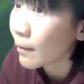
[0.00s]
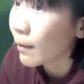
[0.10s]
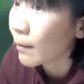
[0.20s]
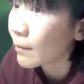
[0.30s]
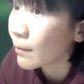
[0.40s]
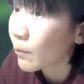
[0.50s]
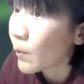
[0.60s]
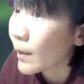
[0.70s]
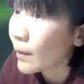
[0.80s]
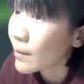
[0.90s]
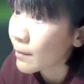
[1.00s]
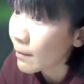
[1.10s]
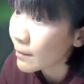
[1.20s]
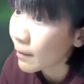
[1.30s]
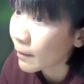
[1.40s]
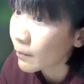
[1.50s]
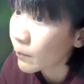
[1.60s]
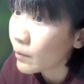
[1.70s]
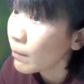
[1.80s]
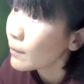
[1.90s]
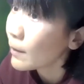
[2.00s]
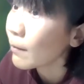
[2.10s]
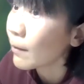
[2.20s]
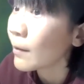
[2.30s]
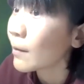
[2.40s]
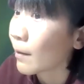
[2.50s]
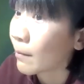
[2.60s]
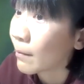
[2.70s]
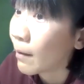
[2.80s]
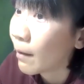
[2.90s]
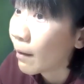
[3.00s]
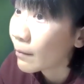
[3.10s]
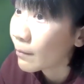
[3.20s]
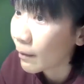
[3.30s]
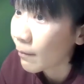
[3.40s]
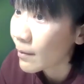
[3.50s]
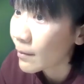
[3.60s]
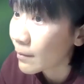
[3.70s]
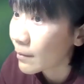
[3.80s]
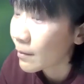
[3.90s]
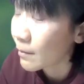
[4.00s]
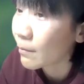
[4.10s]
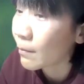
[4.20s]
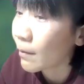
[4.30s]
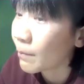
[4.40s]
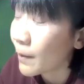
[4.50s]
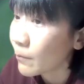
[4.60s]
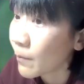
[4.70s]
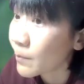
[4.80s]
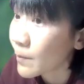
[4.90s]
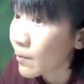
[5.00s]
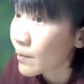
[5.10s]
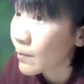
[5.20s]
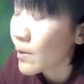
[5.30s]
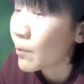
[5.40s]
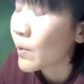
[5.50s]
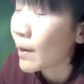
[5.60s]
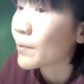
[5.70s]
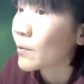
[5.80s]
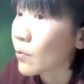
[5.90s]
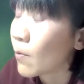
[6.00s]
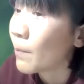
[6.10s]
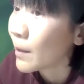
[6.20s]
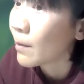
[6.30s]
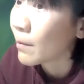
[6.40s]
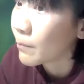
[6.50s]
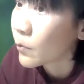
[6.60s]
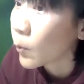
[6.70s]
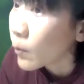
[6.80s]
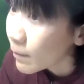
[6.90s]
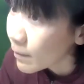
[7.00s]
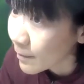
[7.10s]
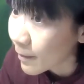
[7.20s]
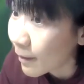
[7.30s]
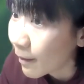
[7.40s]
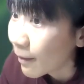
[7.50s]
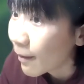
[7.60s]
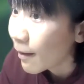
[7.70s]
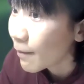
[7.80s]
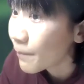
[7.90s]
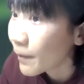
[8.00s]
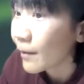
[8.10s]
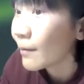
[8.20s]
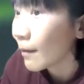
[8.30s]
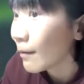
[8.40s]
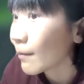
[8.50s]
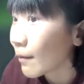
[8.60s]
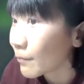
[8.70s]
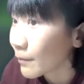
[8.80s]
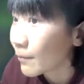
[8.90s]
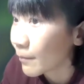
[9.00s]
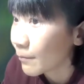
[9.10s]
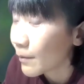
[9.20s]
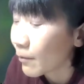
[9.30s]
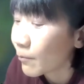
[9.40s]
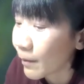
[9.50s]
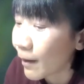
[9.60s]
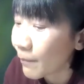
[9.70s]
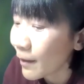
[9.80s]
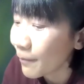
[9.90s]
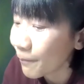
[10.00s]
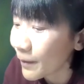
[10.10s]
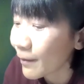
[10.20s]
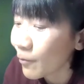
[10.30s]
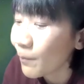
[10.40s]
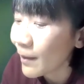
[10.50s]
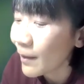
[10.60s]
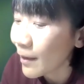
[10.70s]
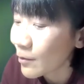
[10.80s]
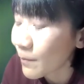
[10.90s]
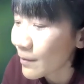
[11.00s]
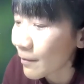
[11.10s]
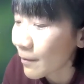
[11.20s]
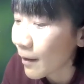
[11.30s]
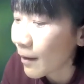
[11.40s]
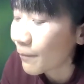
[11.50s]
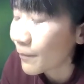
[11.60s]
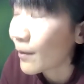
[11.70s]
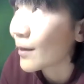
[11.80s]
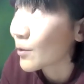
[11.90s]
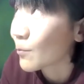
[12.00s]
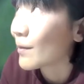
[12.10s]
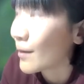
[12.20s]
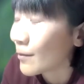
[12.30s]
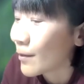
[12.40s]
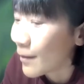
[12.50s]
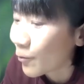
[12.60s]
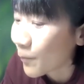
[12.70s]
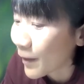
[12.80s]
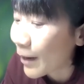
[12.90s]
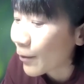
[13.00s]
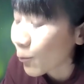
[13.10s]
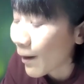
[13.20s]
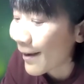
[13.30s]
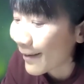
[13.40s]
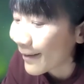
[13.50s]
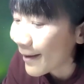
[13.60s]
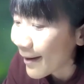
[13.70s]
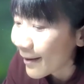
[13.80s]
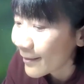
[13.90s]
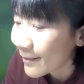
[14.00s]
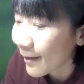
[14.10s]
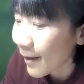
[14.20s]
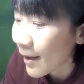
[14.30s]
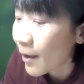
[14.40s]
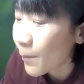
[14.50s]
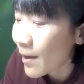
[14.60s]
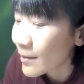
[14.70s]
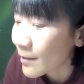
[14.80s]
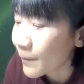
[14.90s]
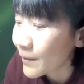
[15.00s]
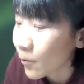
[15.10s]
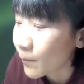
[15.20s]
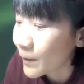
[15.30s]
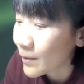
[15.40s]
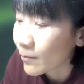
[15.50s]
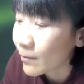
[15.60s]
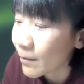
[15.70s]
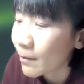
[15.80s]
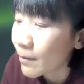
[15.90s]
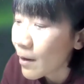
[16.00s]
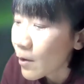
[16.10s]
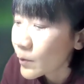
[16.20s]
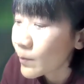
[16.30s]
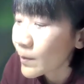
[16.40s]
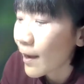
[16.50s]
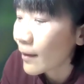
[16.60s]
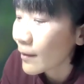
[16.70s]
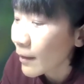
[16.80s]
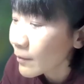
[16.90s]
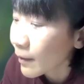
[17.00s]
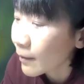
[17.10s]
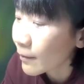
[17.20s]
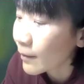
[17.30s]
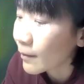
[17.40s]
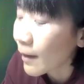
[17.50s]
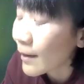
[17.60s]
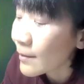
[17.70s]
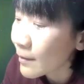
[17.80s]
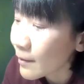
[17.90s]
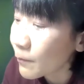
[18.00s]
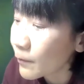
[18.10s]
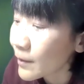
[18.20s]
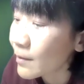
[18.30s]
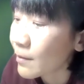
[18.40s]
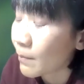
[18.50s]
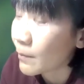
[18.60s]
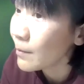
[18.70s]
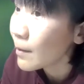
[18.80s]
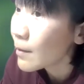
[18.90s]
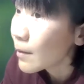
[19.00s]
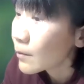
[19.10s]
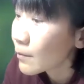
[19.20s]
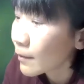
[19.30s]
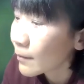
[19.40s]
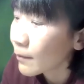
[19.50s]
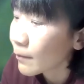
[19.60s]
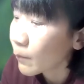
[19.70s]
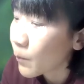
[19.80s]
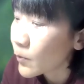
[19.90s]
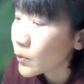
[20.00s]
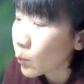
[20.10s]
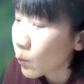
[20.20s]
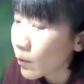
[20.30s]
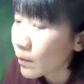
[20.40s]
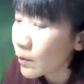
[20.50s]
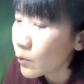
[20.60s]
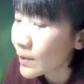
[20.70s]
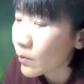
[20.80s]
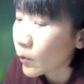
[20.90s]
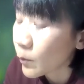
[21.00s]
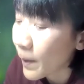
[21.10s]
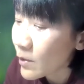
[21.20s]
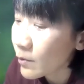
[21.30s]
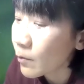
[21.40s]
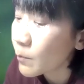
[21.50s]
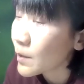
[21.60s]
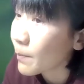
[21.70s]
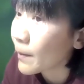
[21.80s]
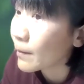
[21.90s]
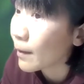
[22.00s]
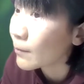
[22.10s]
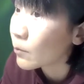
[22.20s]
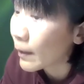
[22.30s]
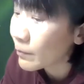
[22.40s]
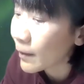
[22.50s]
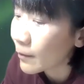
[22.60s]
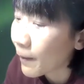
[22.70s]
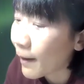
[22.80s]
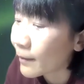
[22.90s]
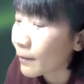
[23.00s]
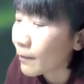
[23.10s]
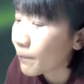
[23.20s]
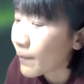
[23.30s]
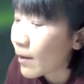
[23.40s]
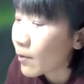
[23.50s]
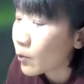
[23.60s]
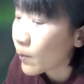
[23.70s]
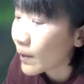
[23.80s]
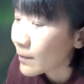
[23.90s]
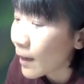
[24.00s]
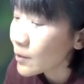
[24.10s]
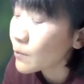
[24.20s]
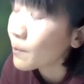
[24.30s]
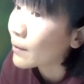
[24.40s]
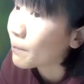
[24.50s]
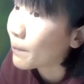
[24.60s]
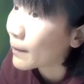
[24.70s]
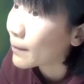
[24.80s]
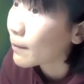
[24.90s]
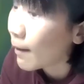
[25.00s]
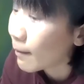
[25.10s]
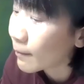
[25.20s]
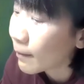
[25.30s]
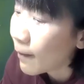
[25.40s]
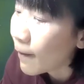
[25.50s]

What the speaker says: that we discussed that we don't need anything to address digital platforms because we have so many tools. But in the end, after all, we'll have it. But let me explain it, little bit outline the AMA, Japan's competition law, which was enacted in 1947 during the post-war U.S. occupation of Japan and drafted by the U.S. expert back then.